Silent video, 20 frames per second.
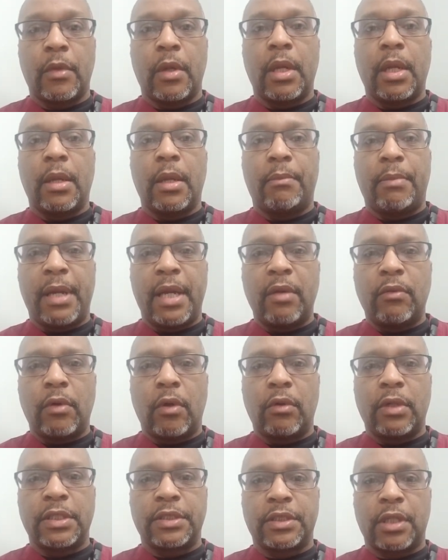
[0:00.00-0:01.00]
Payroll
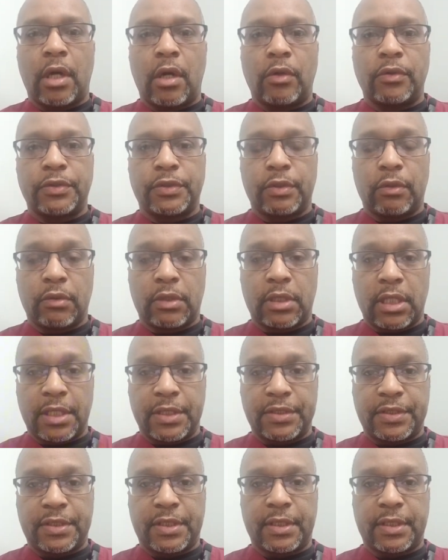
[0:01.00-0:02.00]
is also
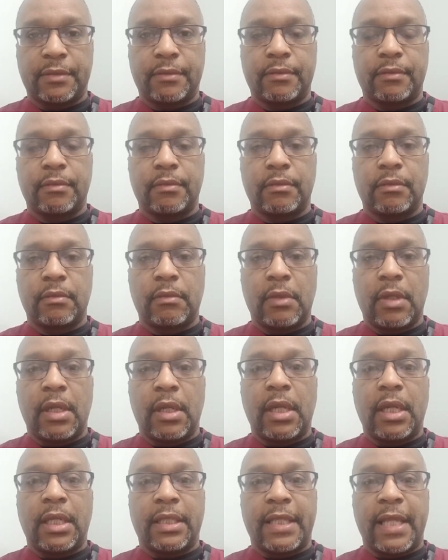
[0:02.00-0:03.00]
constant.
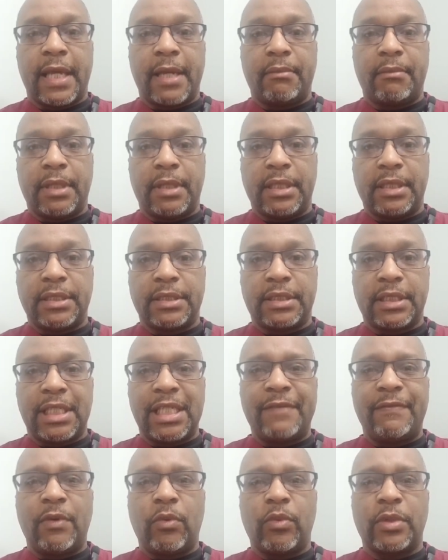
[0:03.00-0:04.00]
That means even
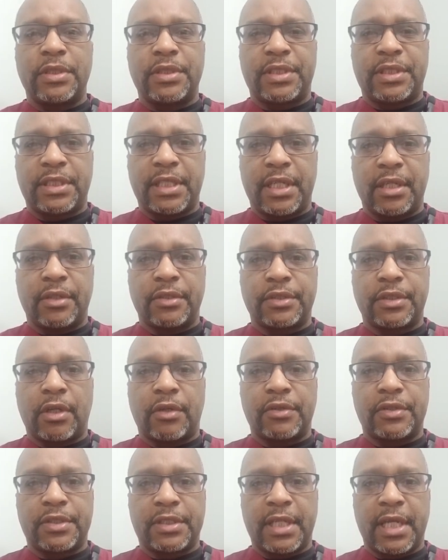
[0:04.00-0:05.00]
when sales are
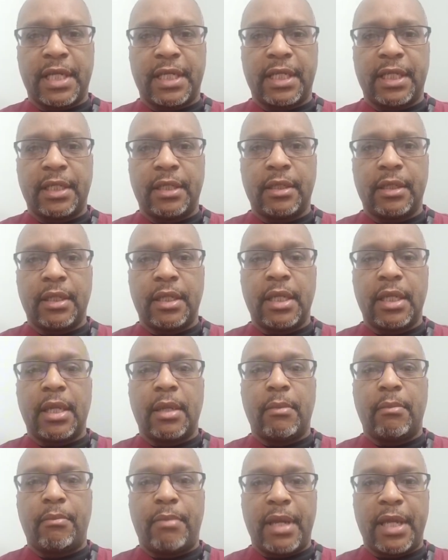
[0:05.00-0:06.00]
steady,
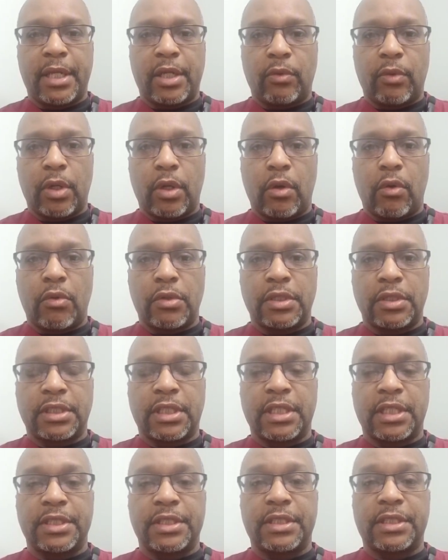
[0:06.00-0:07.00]
bakery owners can
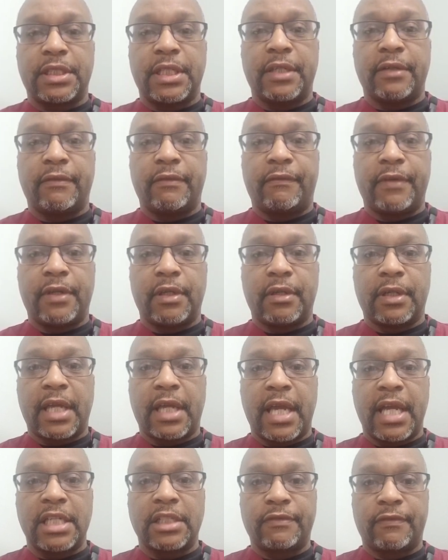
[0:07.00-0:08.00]
still feel cash
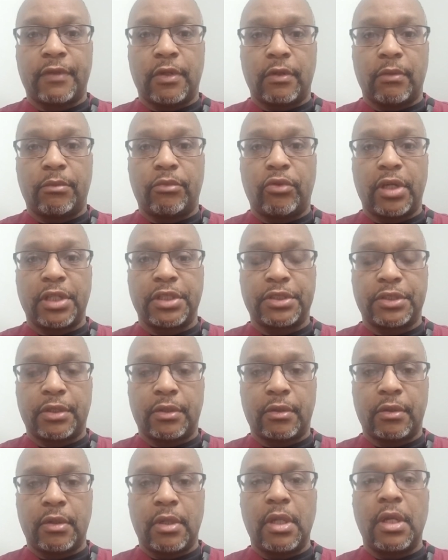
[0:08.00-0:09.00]
flow pressure
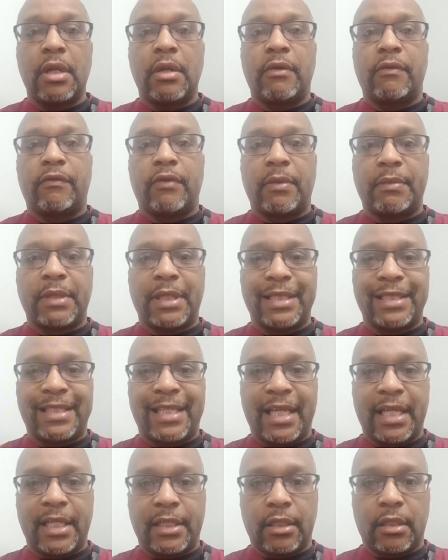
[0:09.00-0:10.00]
from the
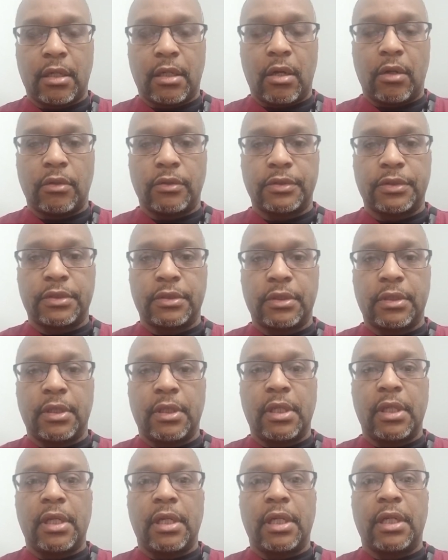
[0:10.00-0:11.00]
daily cost
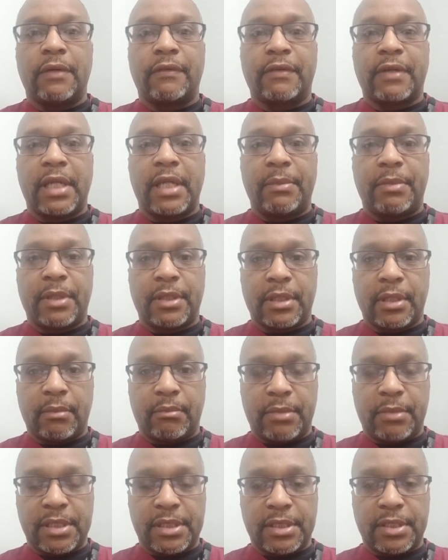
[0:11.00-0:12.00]
of keeping the
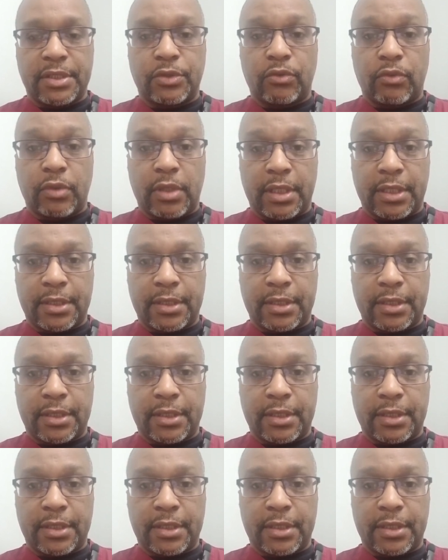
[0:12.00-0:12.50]
business running.